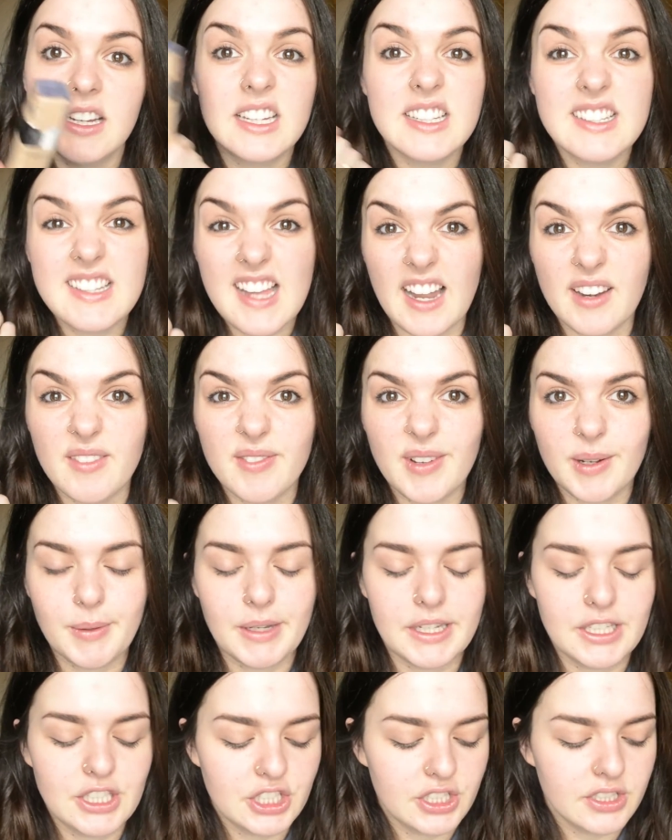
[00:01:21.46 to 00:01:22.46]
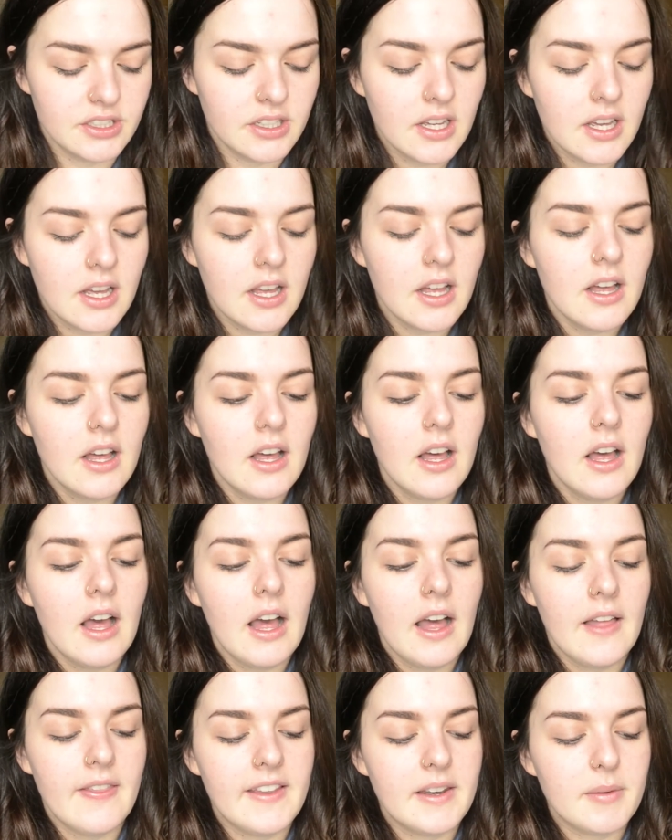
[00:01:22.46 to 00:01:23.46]
tan foundation.
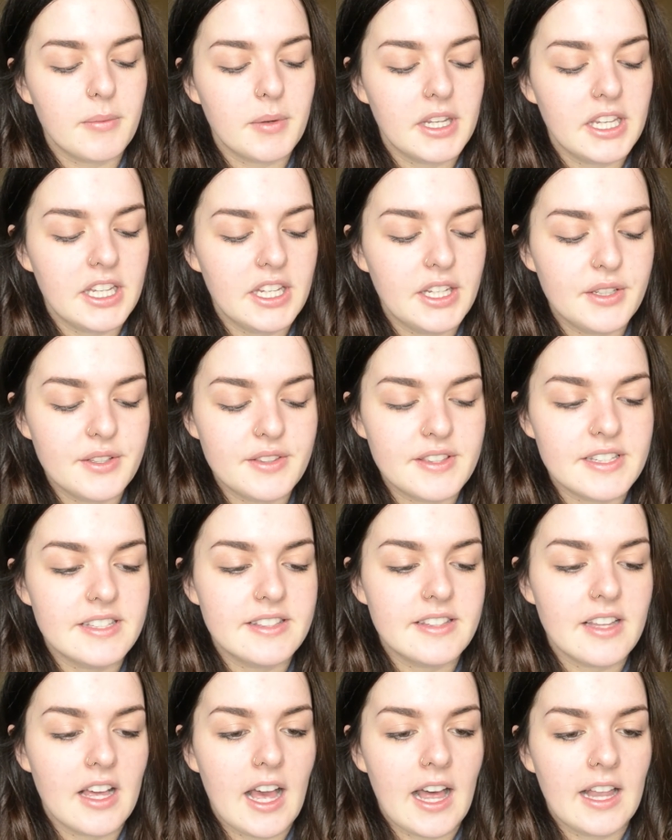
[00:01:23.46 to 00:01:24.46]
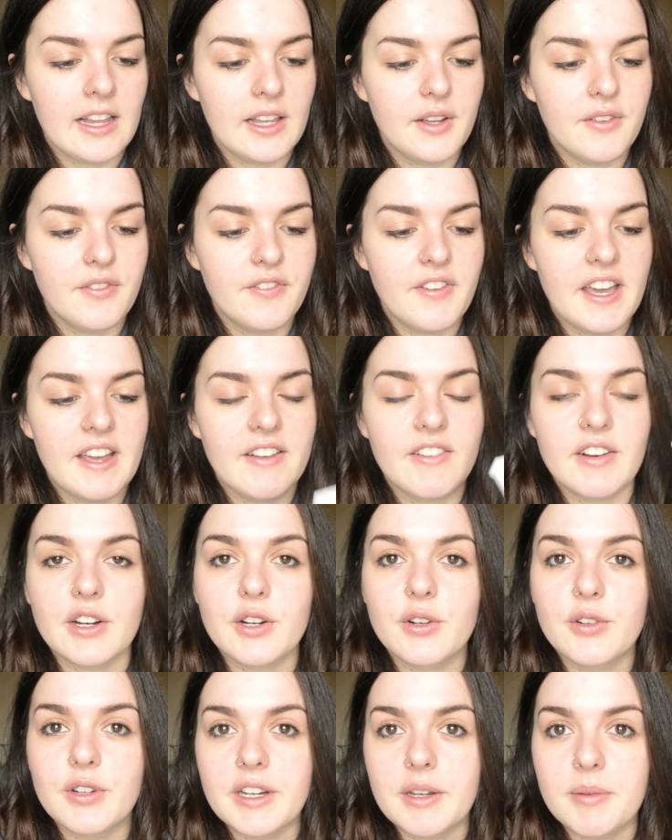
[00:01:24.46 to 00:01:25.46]
And then I'm going to use this aloe vera
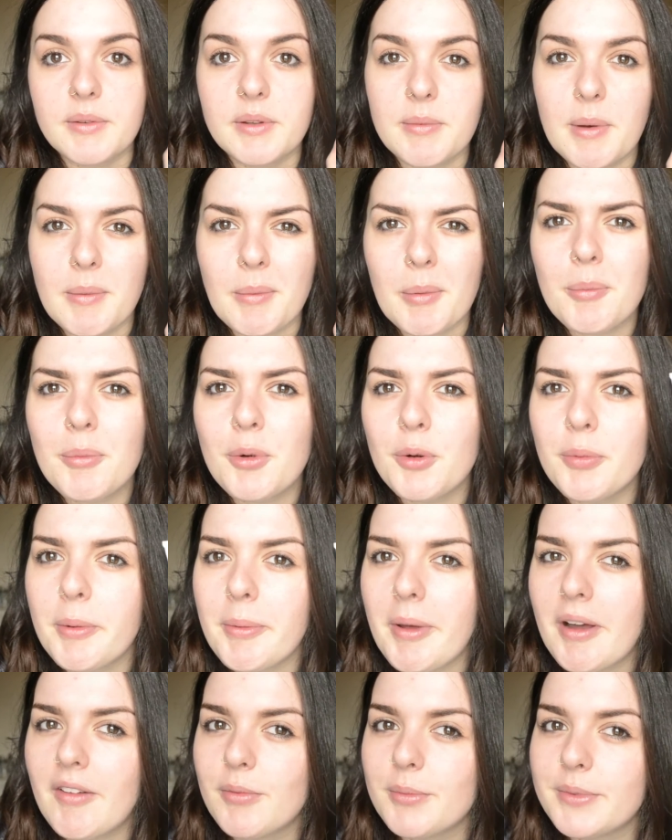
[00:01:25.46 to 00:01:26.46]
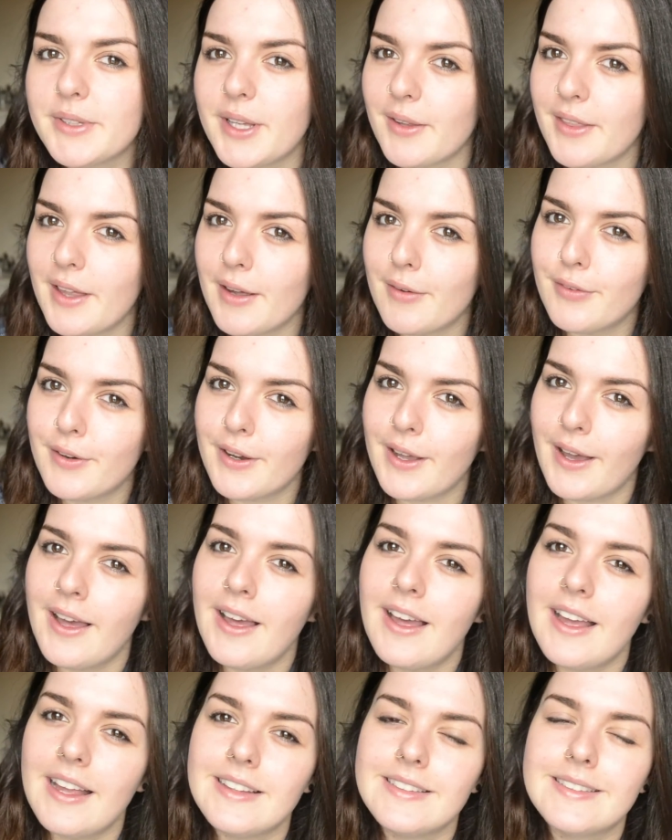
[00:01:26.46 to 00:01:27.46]
cream that my mum brought me back from South
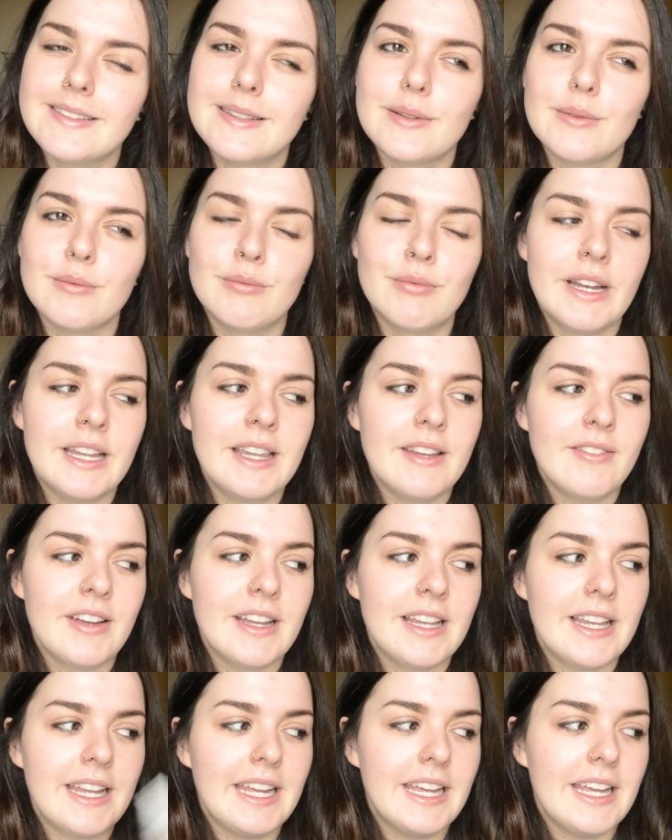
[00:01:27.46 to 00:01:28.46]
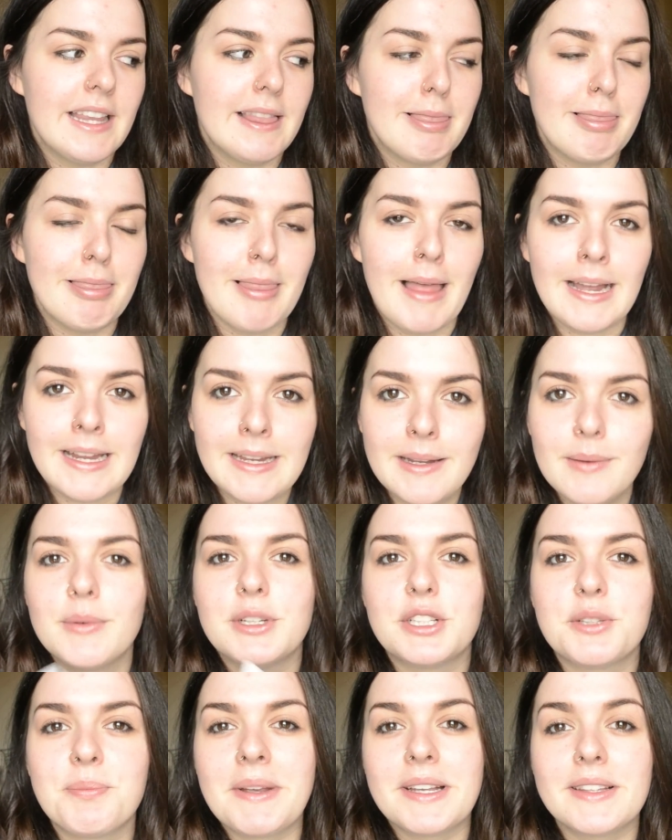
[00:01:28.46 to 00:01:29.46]
Africa. It's really, really light,
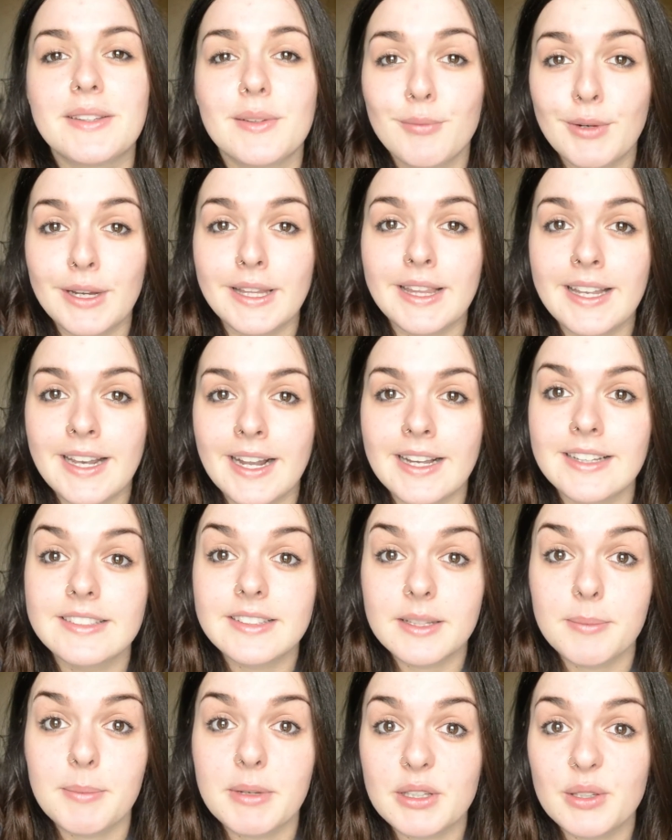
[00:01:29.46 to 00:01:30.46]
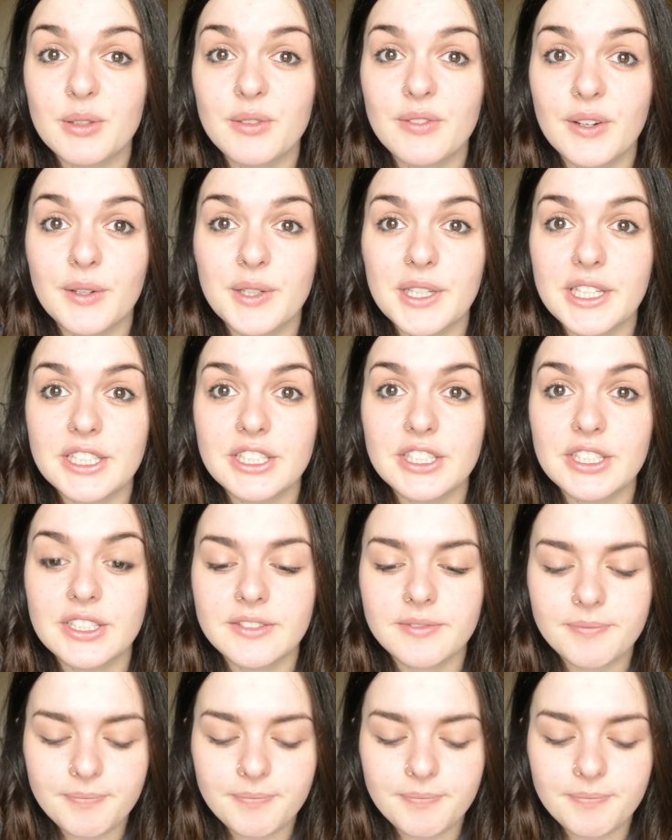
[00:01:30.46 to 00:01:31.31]
which makes it really nice to mix with foundation.